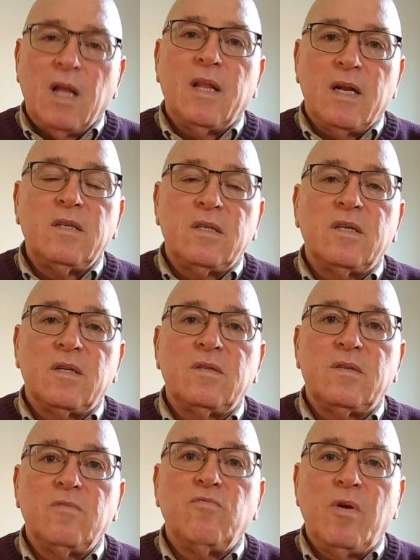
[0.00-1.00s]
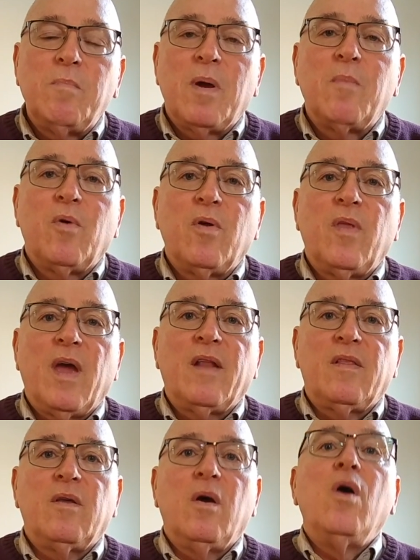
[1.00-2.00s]
Let's just remember
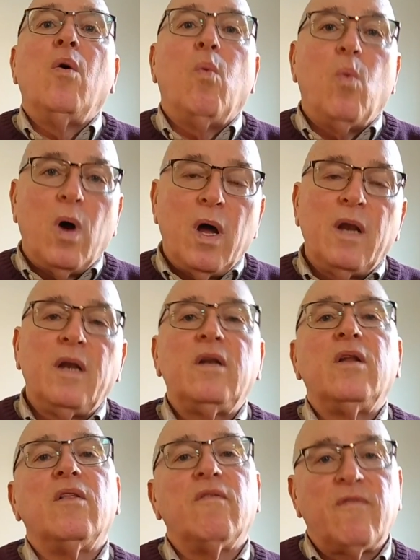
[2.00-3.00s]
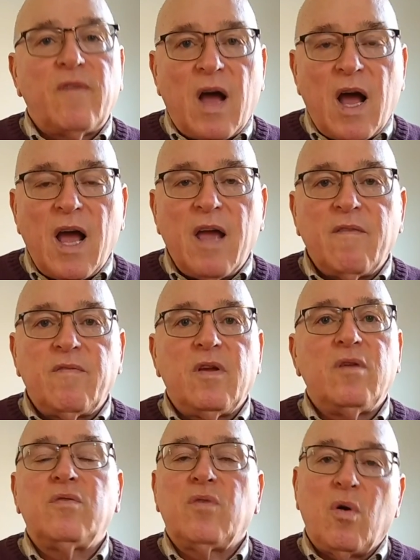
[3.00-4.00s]
that the 1 to the 5
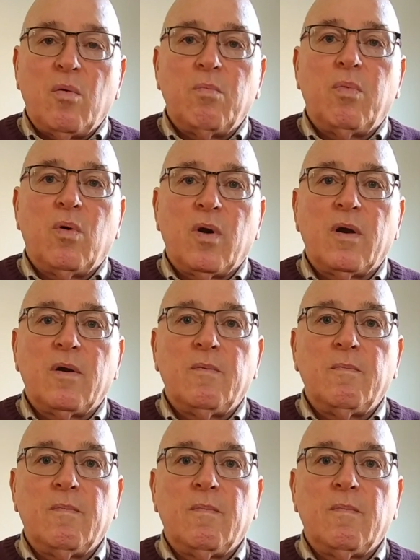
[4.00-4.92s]
is so important.